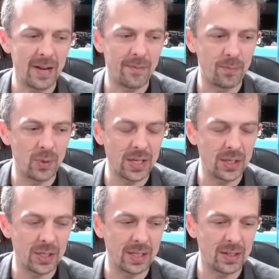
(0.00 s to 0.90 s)
have
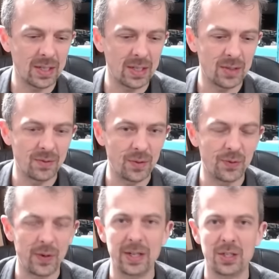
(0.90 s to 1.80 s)
breaching in the sense of you
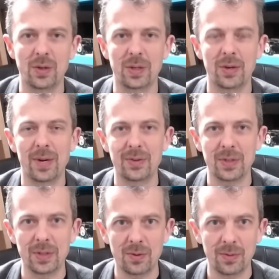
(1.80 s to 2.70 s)
fire shotgun rounds
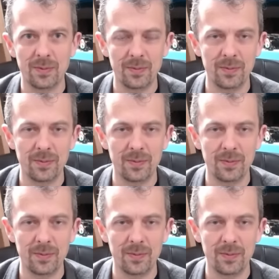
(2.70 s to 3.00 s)
at your